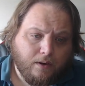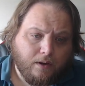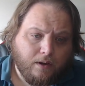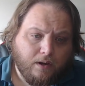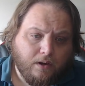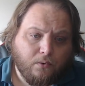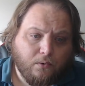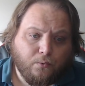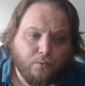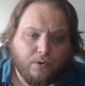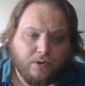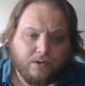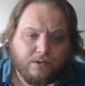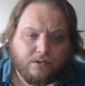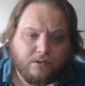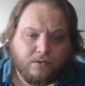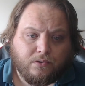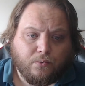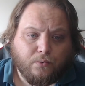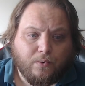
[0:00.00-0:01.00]
It
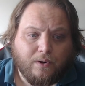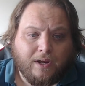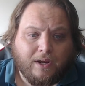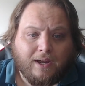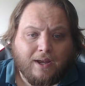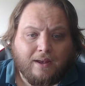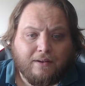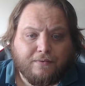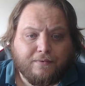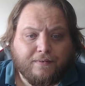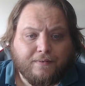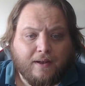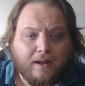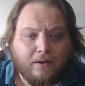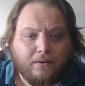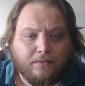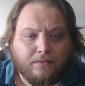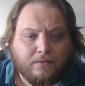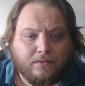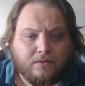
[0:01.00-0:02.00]
was the way I
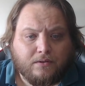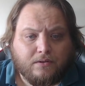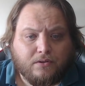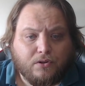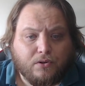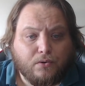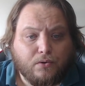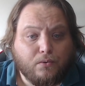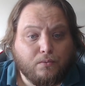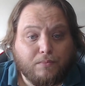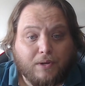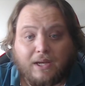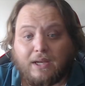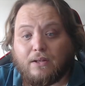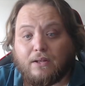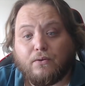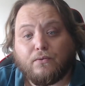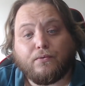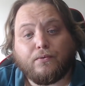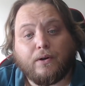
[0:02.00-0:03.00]
found to make
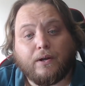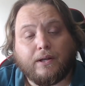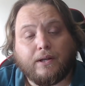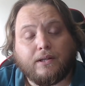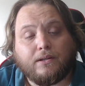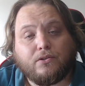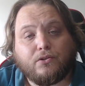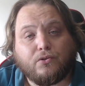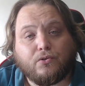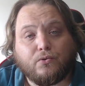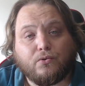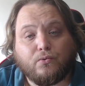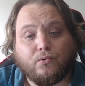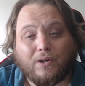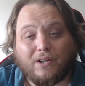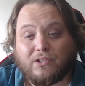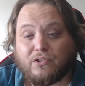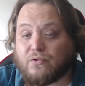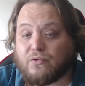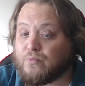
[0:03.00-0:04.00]
new friends, to
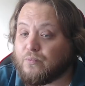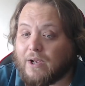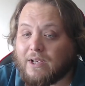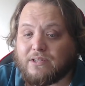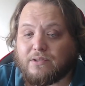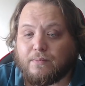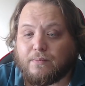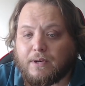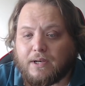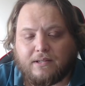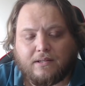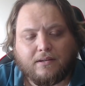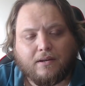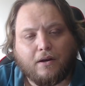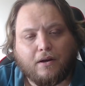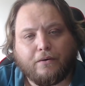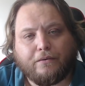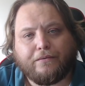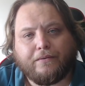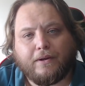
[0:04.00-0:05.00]
express
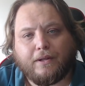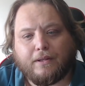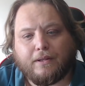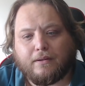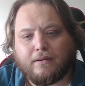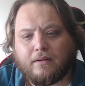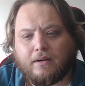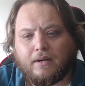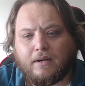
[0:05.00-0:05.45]
myself, and